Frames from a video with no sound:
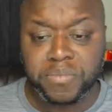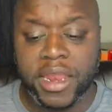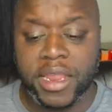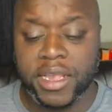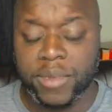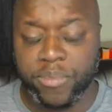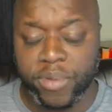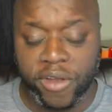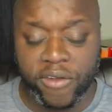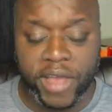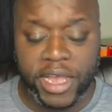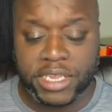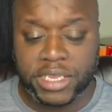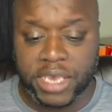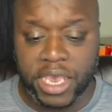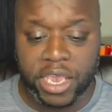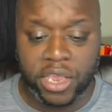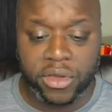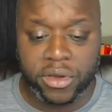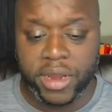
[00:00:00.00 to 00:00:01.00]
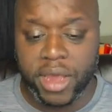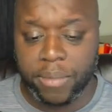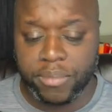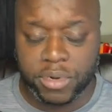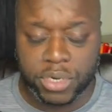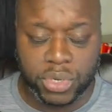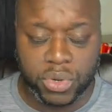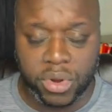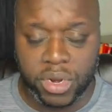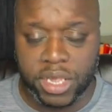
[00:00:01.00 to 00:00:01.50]
It provides a good
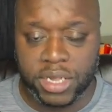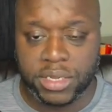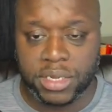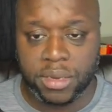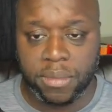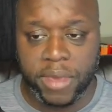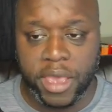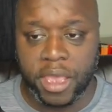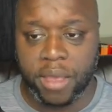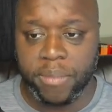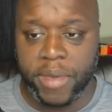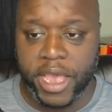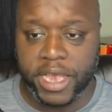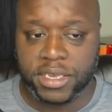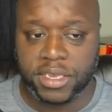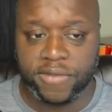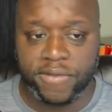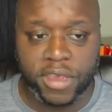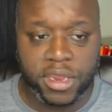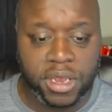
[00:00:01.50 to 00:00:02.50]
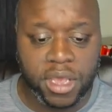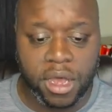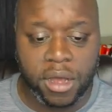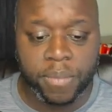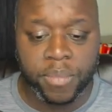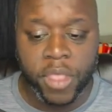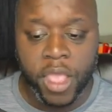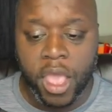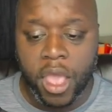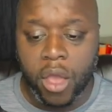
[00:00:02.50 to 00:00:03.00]
opportunity to make passive
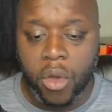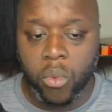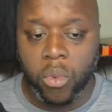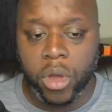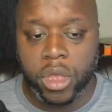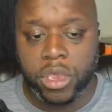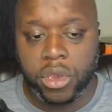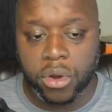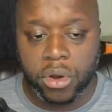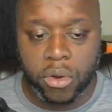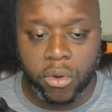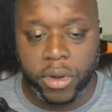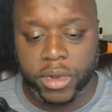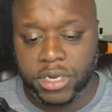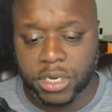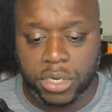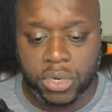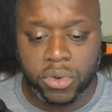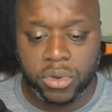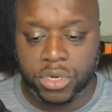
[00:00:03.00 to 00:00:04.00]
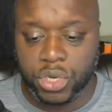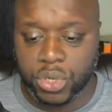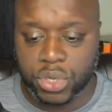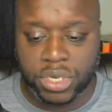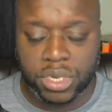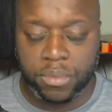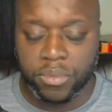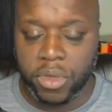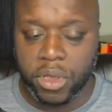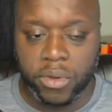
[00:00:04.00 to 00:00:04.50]
income. What you're going to do is you're
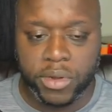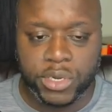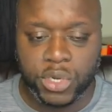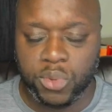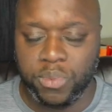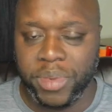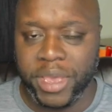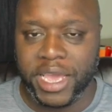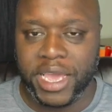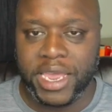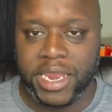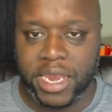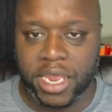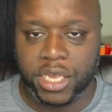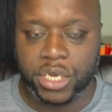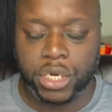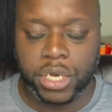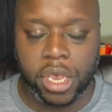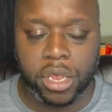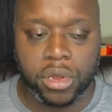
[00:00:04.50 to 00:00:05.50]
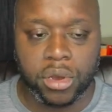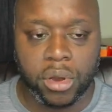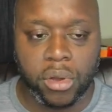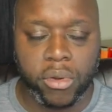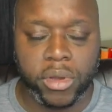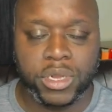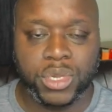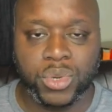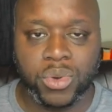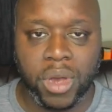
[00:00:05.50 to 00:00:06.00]
simply going to pick a niche and you're
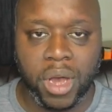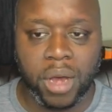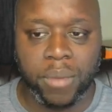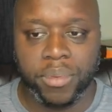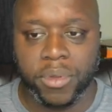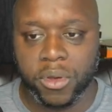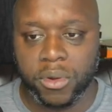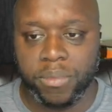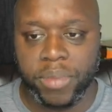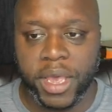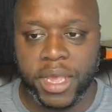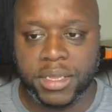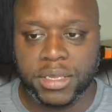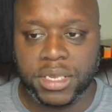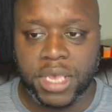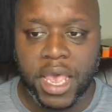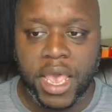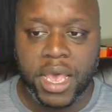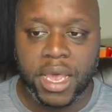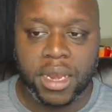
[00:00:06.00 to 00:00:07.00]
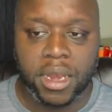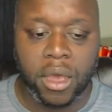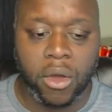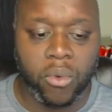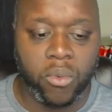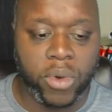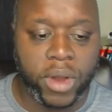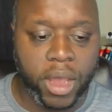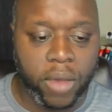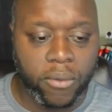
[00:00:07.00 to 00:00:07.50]
going to upload pins. Now,
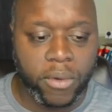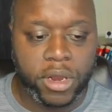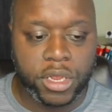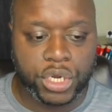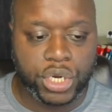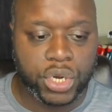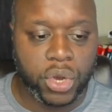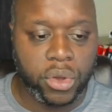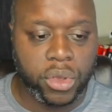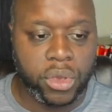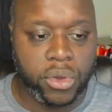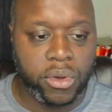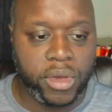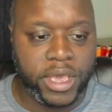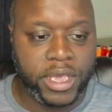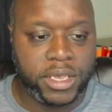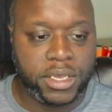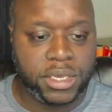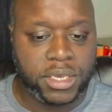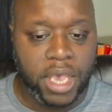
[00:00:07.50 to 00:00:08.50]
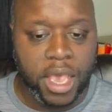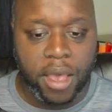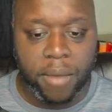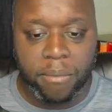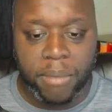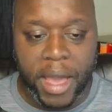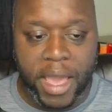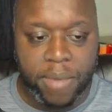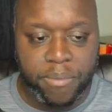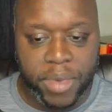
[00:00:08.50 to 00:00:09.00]
what I want to show you is
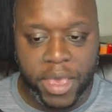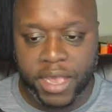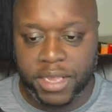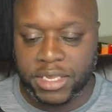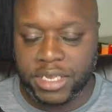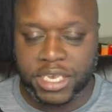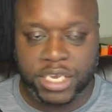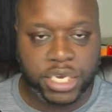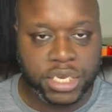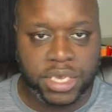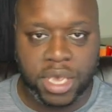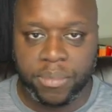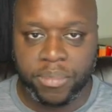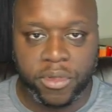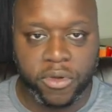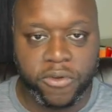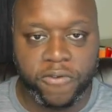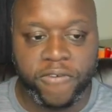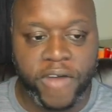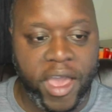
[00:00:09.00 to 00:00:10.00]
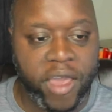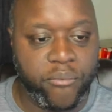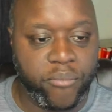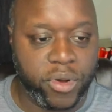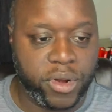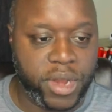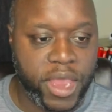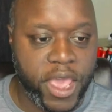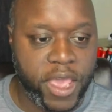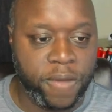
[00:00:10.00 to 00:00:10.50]
my pins. I just upload 5
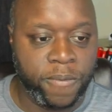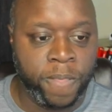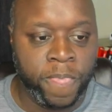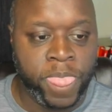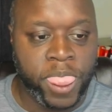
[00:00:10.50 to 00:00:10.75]
per day.